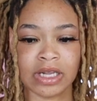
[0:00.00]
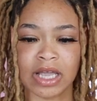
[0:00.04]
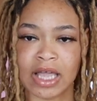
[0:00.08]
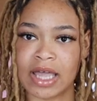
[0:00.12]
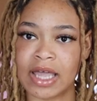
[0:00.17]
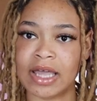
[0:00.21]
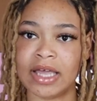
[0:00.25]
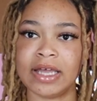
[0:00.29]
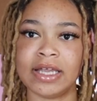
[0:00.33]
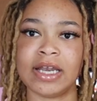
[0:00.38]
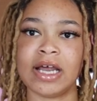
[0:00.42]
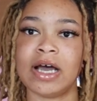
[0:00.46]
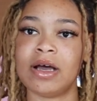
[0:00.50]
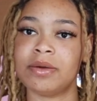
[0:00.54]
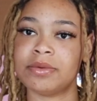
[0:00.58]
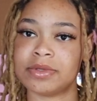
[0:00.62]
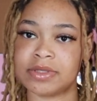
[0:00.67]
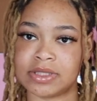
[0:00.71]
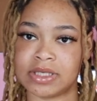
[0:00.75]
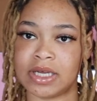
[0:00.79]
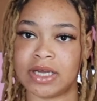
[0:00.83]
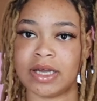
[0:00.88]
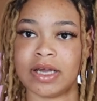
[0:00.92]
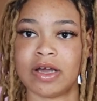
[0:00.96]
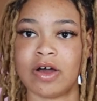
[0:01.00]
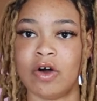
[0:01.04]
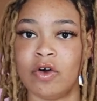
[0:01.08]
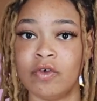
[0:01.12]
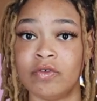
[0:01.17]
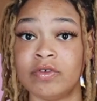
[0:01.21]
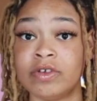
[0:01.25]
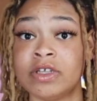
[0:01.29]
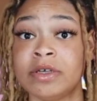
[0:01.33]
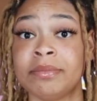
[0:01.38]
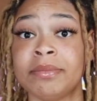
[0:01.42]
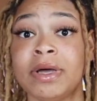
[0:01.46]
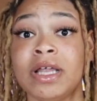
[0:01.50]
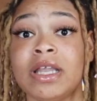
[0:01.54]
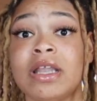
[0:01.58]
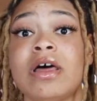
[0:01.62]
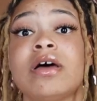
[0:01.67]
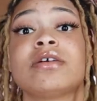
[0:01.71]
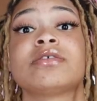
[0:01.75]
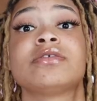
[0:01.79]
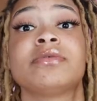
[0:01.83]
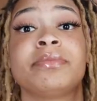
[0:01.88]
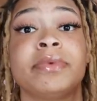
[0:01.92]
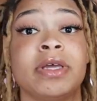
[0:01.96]
And I was like, hopefully my
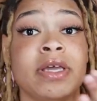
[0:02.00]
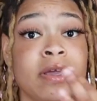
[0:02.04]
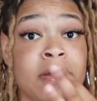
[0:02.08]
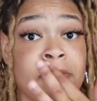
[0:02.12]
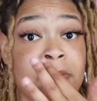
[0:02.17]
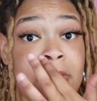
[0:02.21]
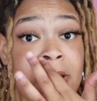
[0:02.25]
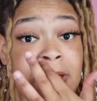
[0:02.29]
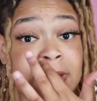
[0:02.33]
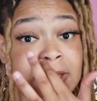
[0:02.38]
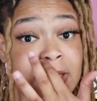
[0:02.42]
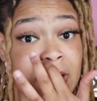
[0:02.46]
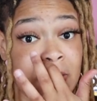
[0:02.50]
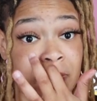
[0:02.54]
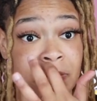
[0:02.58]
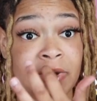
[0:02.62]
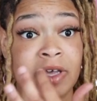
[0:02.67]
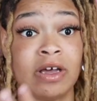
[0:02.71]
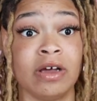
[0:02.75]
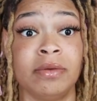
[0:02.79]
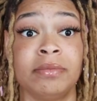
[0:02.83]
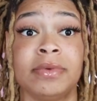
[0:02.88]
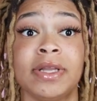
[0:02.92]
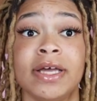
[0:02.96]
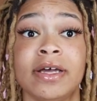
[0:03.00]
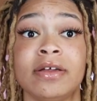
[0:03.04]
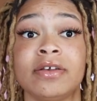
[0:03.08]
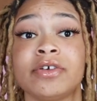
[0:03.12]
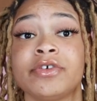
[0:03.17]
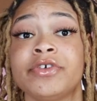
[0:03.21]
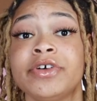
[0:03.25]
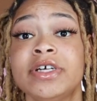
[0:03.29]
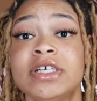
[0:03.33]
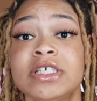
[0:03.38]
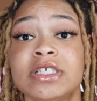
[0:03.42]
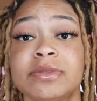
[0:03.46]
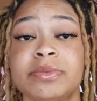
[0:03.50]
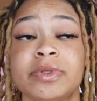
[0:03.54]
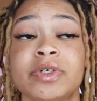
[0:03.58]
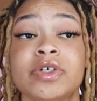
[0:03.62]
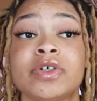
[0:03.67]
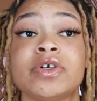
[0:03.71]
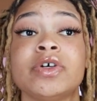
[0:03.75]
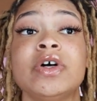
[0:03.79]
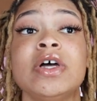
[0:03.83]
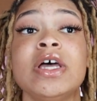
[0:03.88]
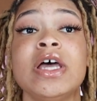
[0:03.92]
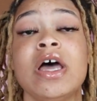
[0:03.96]
locks will be here by the time we come down to
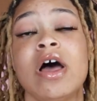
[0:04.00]
Greensboro.